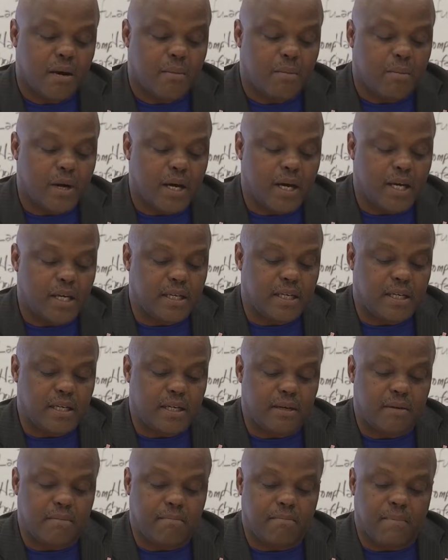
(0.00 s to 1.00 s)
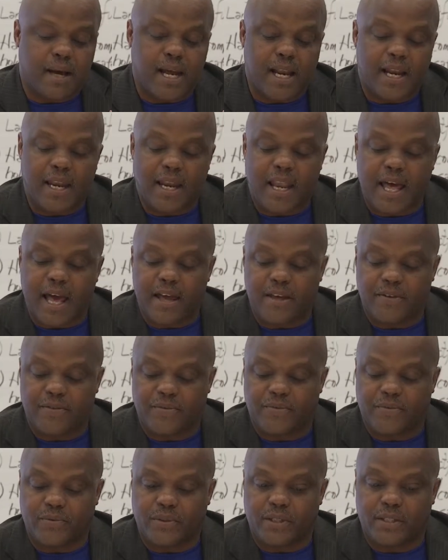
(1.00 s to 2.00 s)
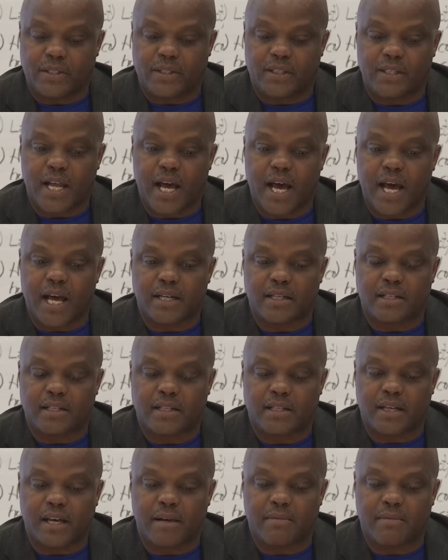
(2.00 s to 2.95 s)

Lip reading: But my life was not.